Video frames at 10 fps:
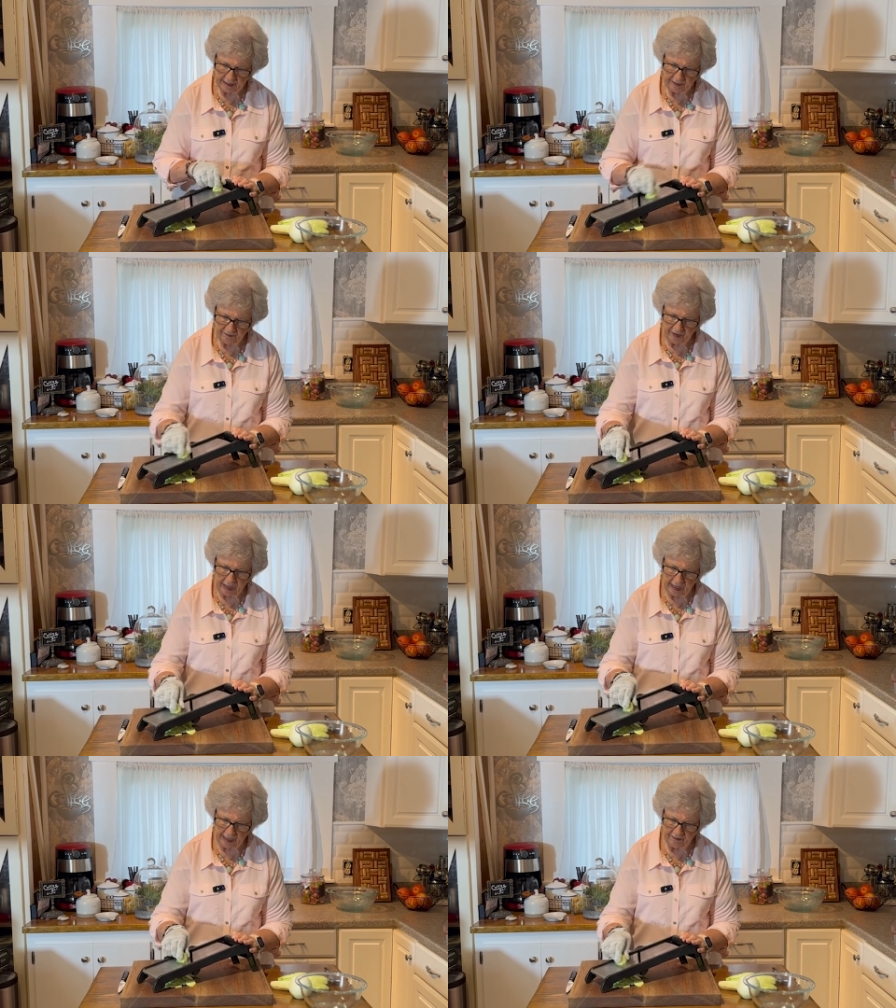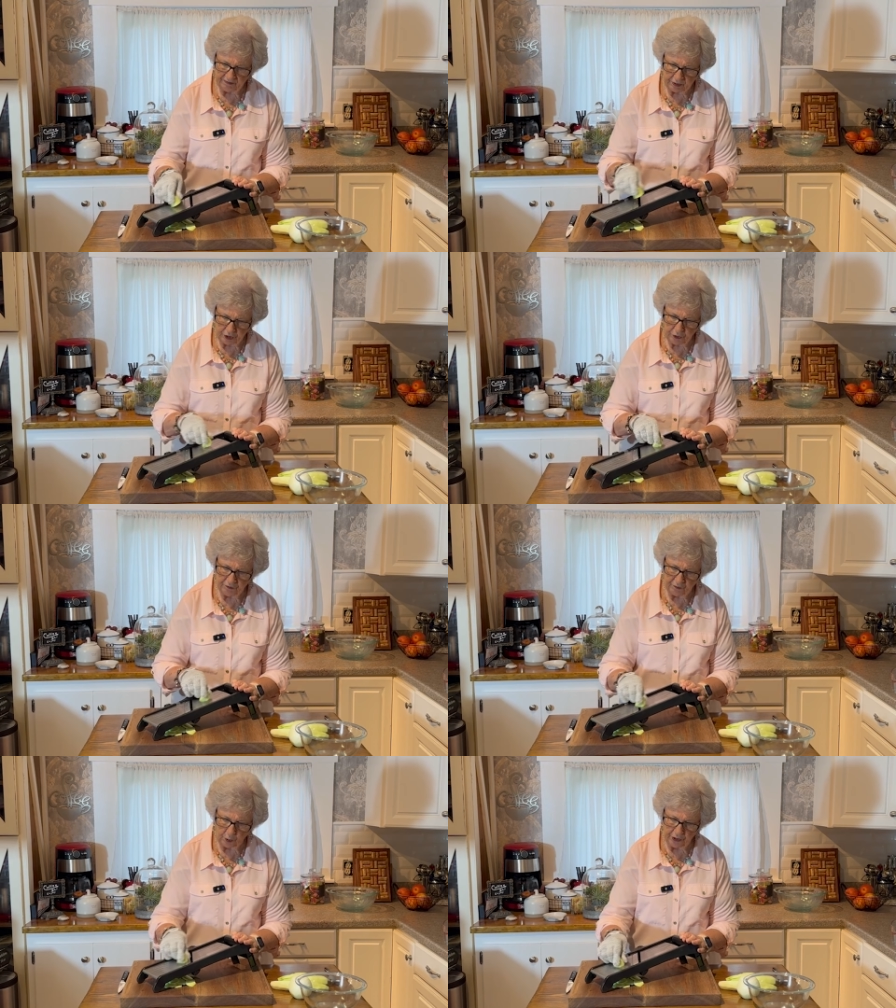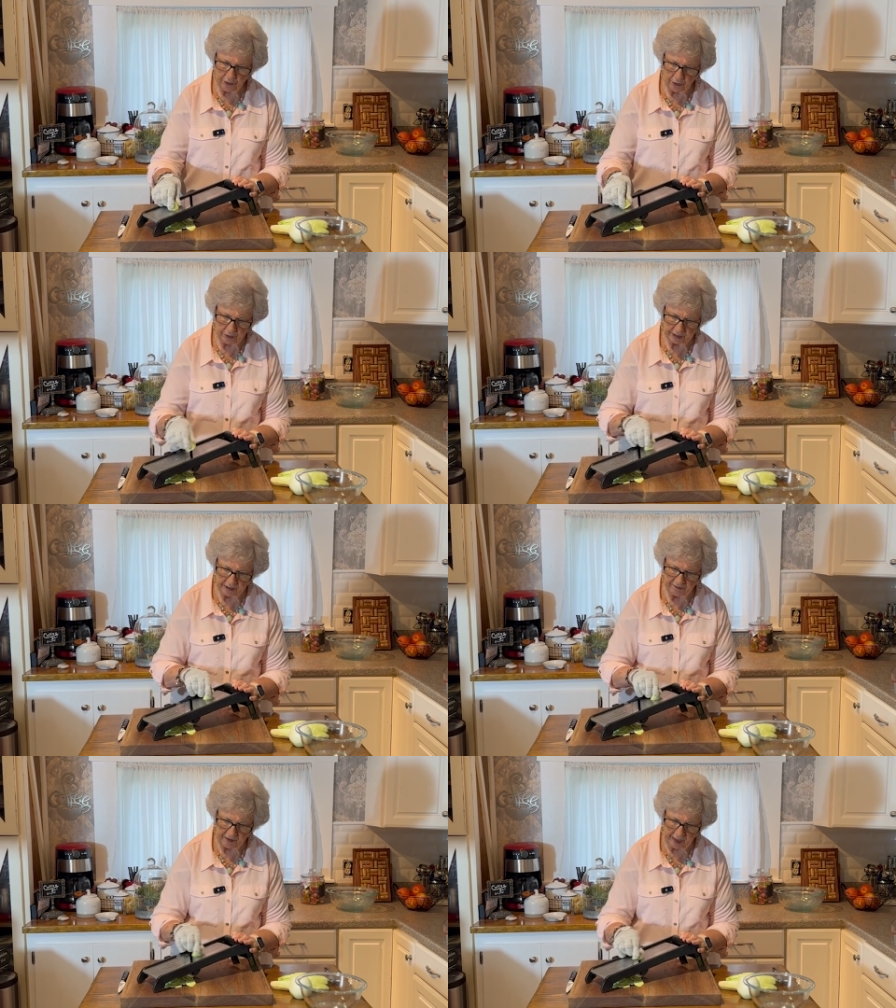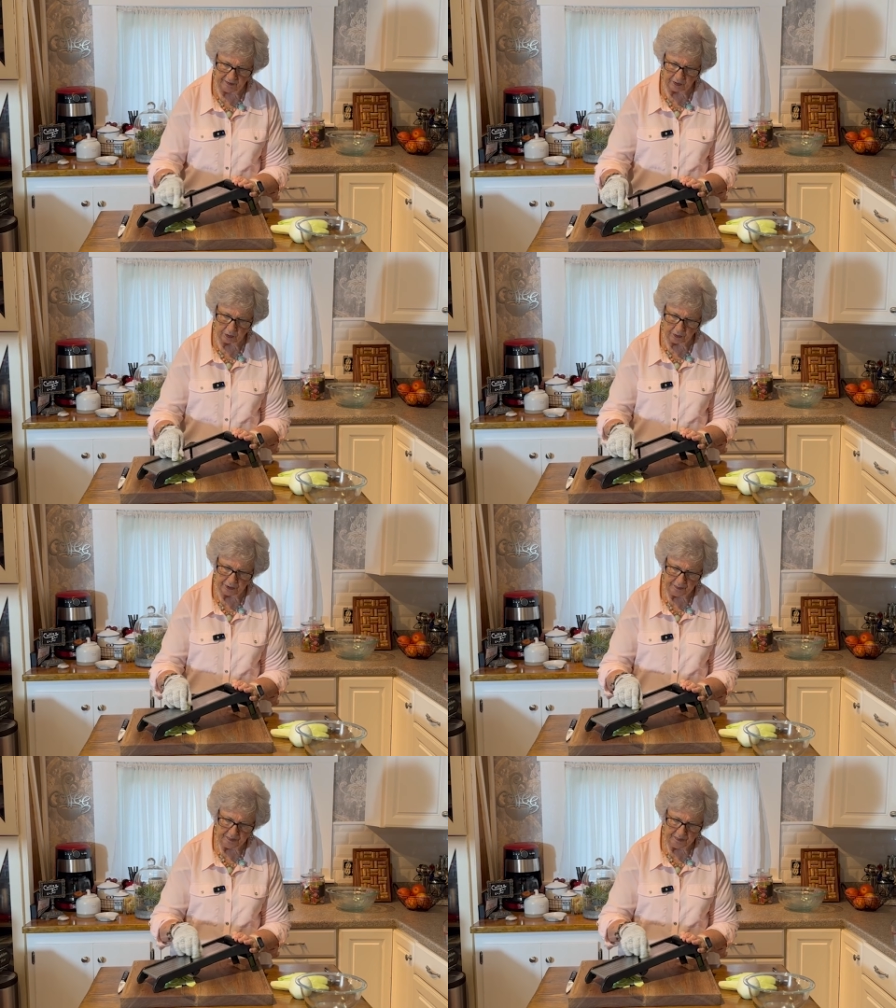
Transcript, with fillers: five, two four-year-olds and a five-year-old.